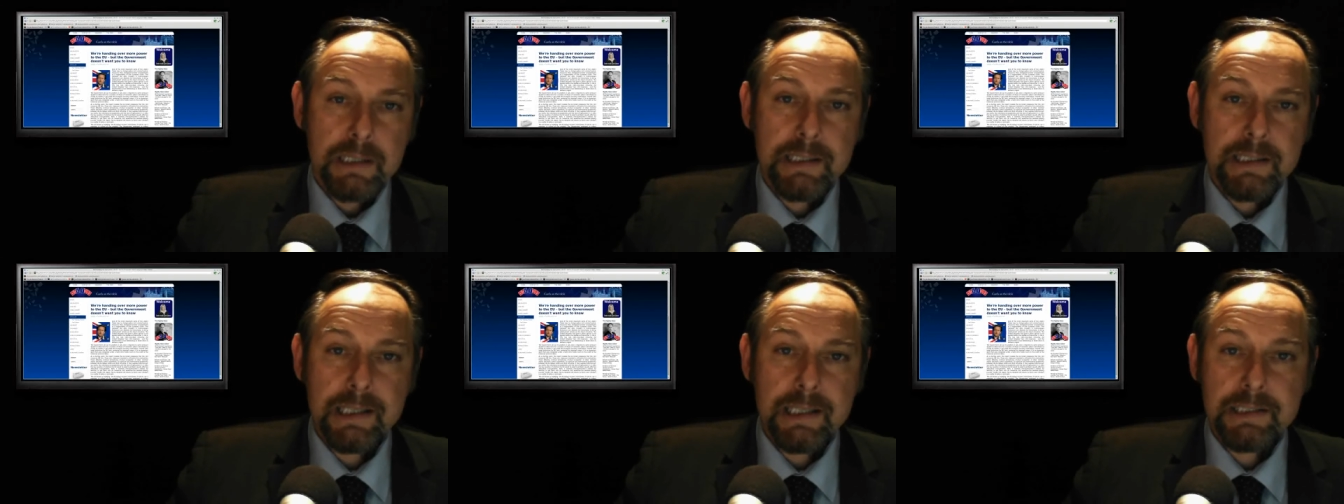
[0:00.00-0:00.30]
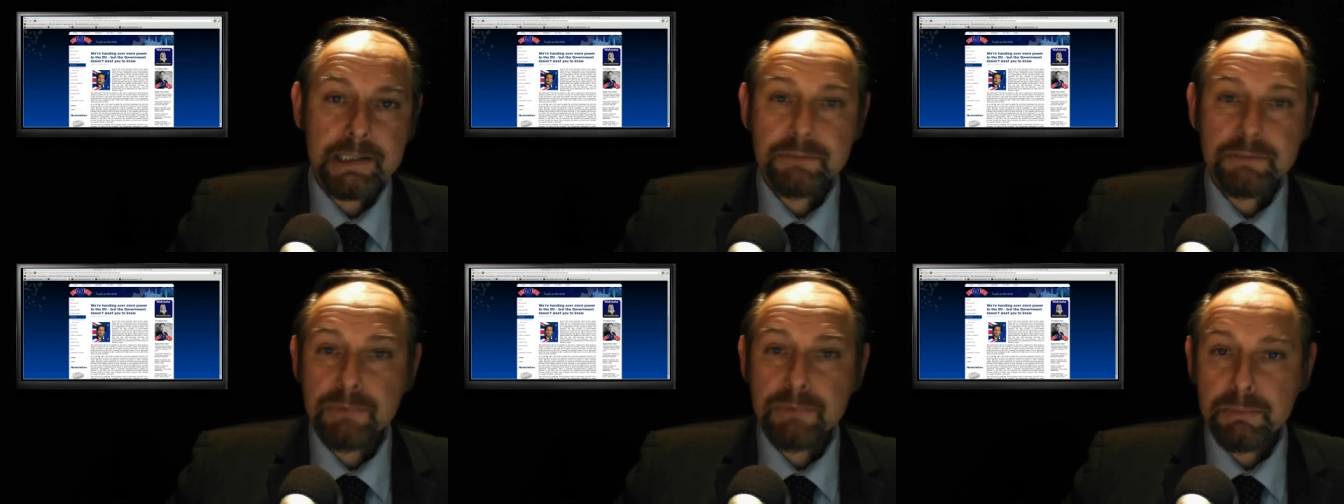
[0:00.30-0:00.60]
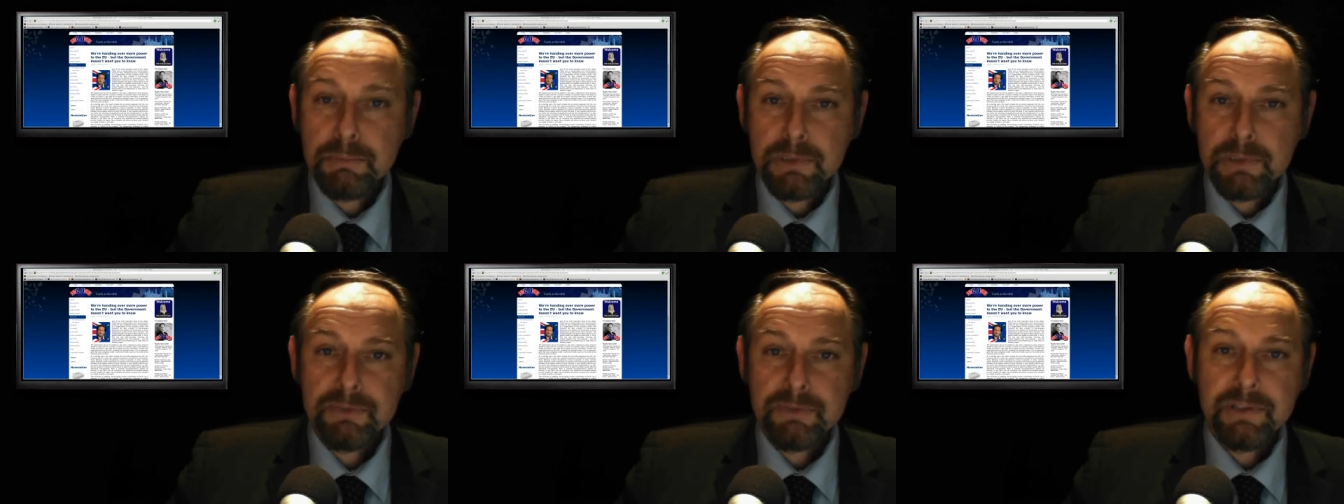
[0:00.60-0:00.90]
This
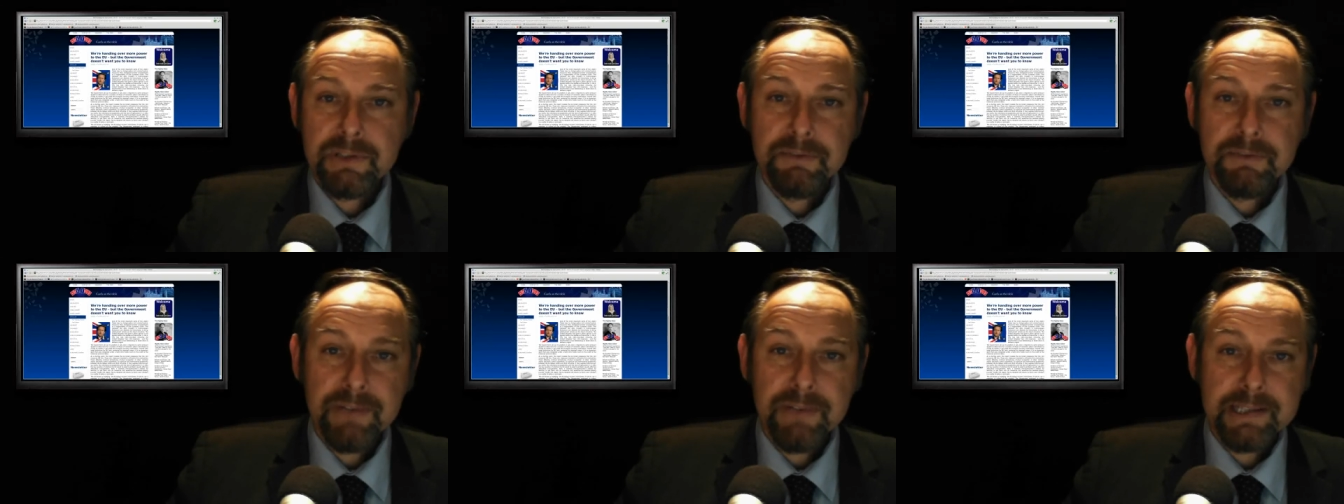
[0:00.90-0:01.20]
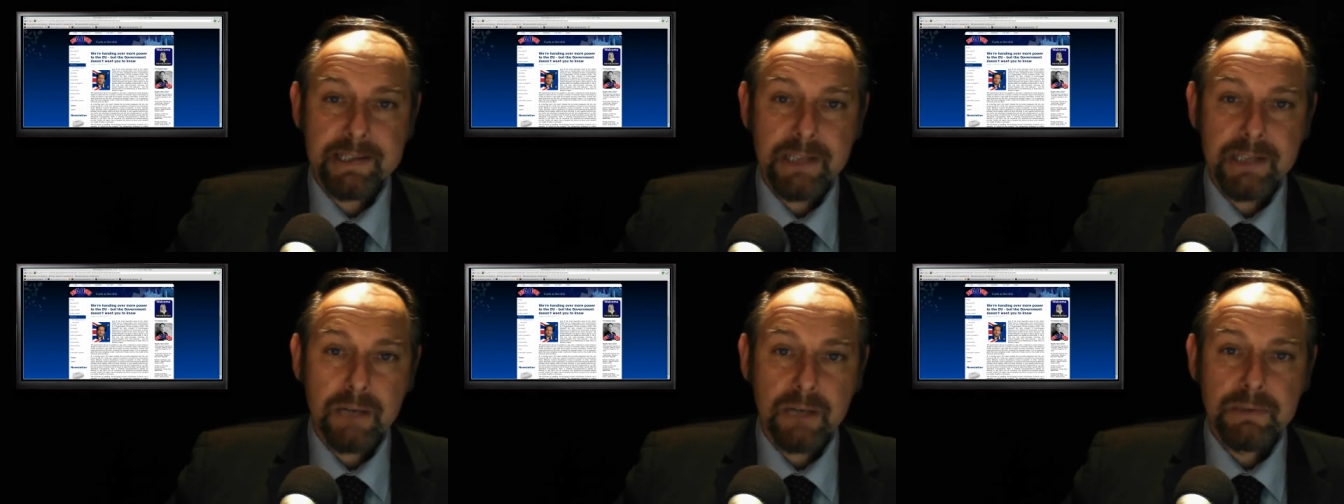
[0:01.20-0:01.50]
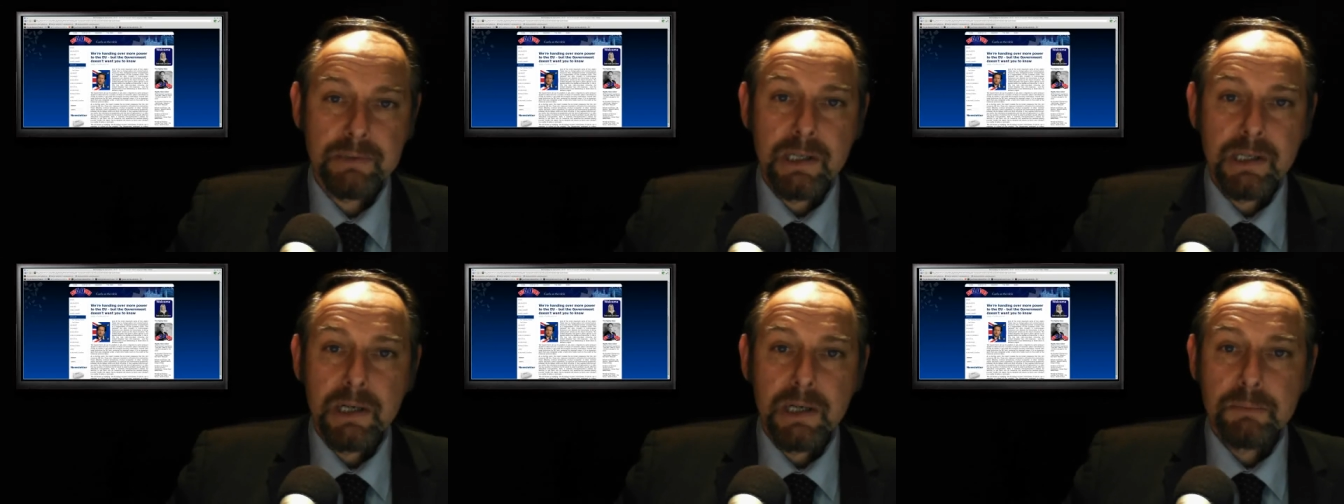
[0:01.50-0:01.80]
removed the veto,
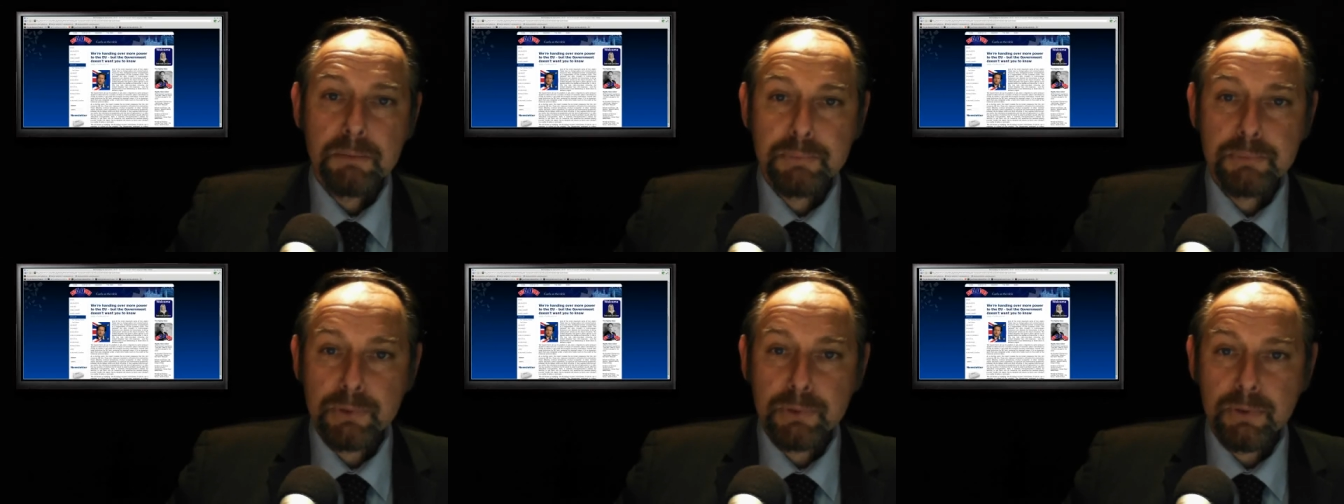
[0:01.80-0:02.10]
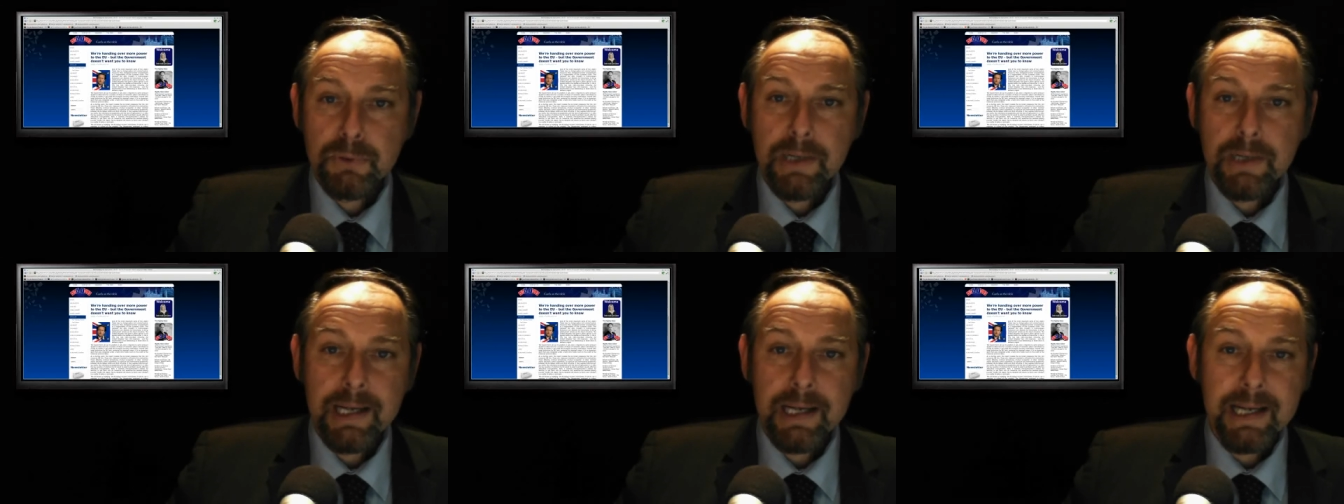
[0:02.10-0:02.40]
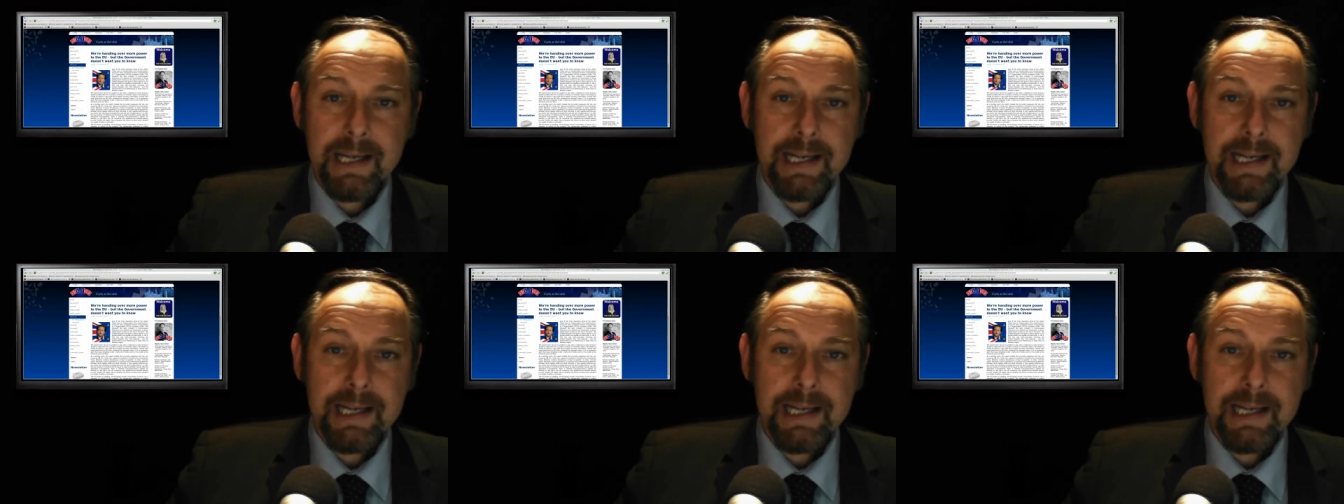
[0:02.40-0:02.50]
brought